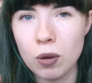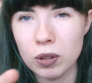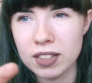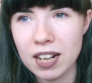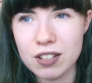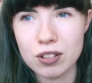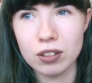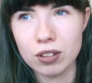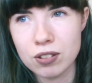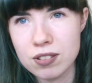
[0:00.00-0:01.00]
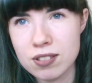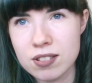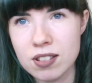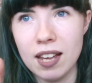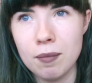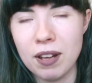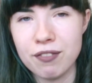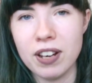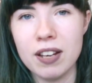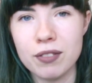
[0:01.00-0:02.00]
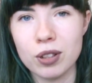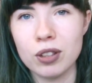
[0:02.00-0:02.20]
What the character learns, at 5 they're